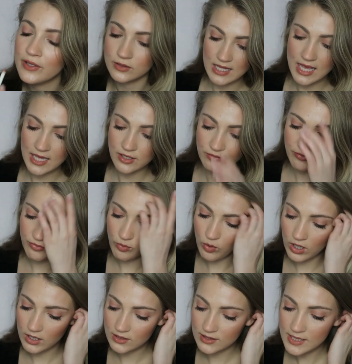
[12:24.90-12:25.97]
And then
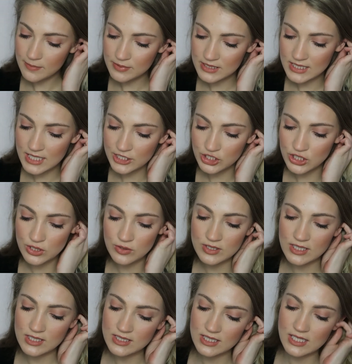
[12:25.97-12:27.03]
for lipstick, she
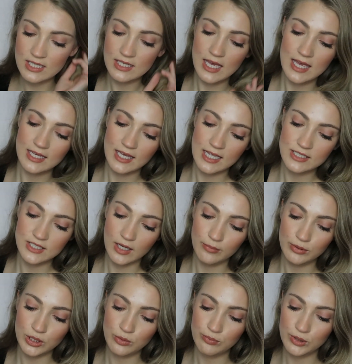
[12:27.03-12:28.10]
uses the
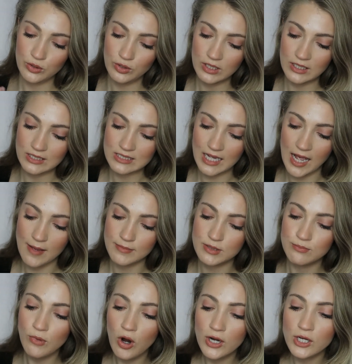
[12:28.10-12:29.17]
KKW Beauty x
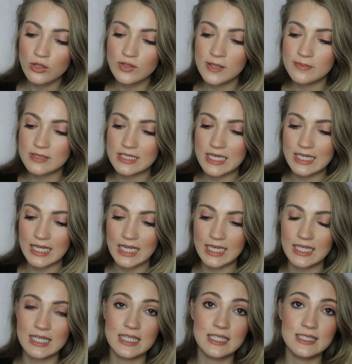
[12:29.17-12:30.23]
Mario lipstick
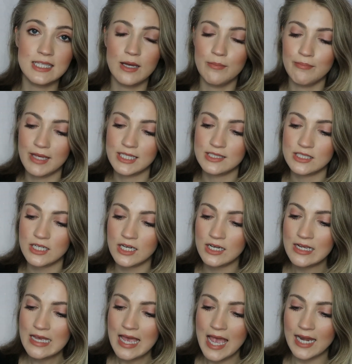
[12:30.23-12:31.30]
in He's a Mixer.
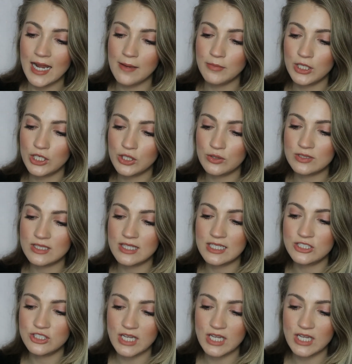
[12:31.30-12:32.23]
And I'm going to use the